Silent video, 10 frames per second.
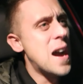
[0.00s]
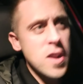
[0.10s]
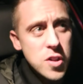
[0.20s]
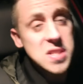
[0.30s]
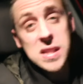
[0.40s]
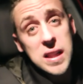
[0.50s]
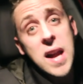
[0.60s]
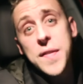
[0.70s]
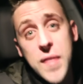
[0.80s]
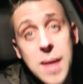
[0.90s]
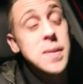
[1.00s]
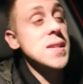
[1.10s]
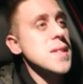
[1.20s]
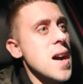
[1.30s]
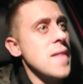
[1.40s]
I know this is a lot of family
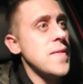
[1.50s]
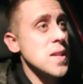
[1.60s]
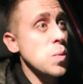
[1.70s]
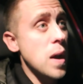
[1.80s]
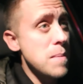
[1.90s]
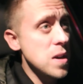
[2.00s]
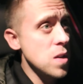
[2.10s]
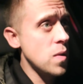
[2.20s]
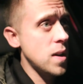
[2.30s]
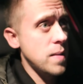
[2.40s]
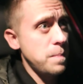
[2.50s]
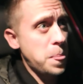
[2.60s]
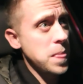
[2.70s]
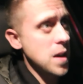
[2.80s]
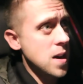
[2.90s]
stuff. That's what I've been doing,
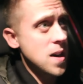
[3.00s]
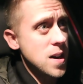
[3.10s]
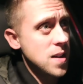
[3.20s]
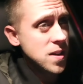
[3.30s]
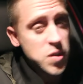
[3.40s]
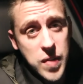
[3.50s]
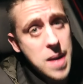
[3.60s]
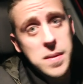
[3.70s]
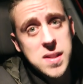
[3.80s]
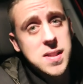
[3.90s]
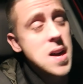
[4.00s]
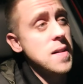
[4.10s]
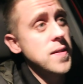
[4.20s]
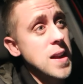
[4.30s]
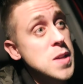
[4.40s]
uh, is family
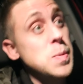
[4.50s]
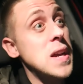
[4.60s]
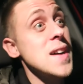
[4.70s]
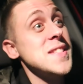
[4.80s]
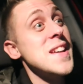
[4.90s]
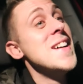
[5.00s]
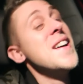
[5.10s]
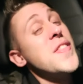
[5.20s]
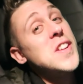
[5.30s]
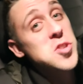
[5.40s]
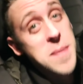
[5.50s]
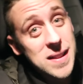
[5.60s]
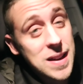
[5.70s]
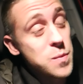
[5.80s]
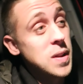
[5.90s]
stuff, and that's because things are
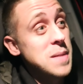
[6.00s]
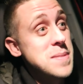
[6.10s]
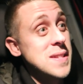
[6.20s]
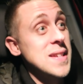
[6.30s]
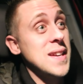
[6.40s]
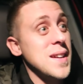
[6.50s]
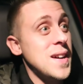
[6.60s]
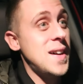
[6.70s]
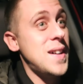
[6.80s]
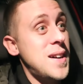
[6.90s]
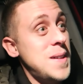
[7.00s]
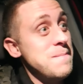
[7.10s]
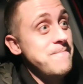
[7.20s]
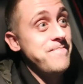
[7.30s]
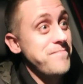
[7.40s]
about to get really busy.
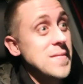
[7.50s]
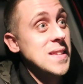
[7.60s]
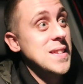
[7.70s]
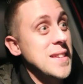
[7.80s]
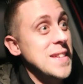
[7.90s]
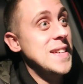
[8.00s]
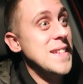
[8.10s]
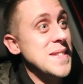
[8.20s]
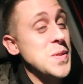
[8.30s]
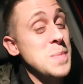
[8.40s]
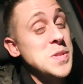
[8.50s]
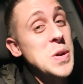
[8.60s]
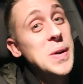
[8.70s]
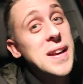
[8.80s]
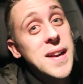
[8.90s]
Um, So I'm
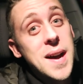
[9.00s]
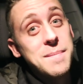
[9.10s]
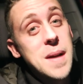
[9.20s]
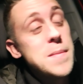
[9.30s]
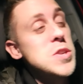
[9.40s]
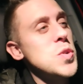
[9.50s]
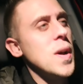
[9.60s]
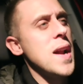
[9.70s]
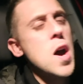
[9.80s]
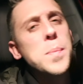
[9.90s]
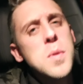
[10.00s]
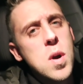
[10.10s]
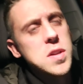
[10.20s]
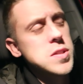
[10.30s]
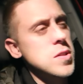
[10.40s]
soaking it up. I'm enjoying it. I hope
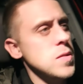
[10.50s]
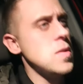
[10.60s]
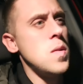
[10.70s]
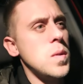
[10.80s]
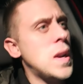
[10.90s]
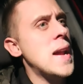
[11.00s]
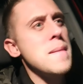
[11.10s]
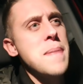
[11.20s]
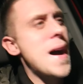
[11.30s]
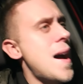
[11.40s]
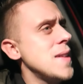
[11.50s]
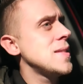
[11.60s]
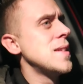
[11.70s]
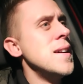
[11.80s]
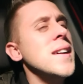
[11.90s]
you are too. Don't let it
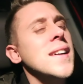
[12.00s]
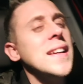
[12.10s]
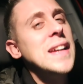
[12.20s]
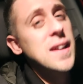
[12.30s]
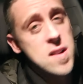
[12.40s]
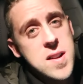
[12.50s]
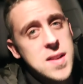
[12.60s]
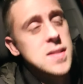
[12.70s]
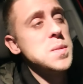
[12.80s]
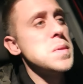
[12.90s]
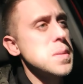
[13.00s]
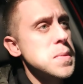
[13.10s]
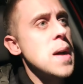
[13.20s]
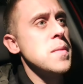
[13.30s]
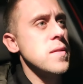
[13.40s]
pass. Get on it. Spend some
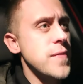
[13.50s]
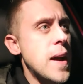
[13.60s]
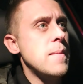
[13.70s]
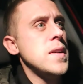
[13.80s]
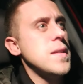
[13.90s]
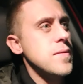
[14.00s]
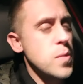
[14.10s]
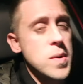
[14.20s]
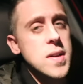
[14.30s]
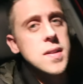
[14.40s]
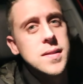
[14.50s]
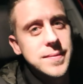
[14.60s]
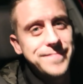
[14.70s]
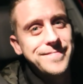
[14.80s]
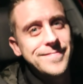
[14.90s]
time with your family, for
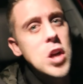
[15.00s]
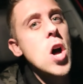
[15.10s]
real.